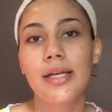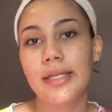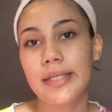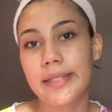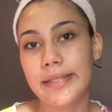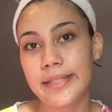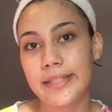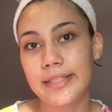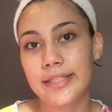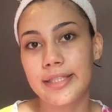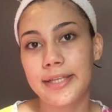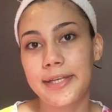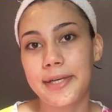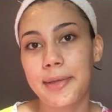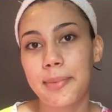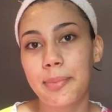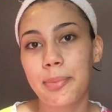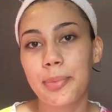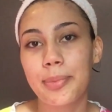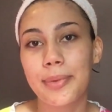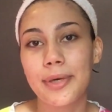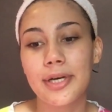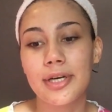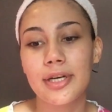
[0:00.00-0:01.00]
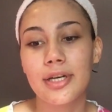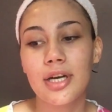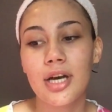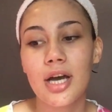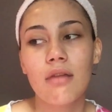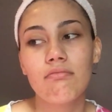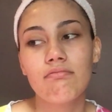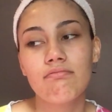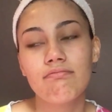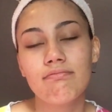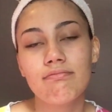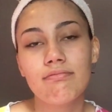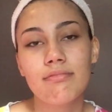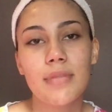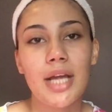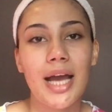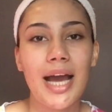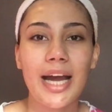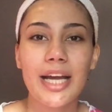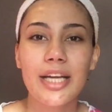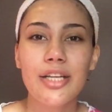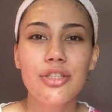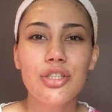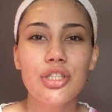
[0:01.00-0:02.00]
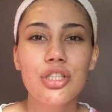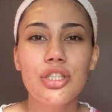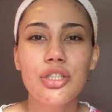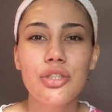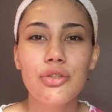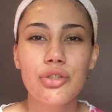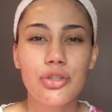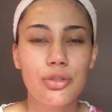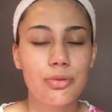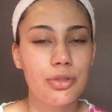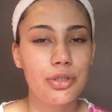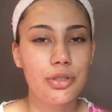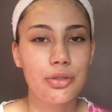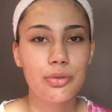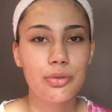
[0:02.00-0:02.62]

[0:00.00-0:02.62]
easy, but I usually use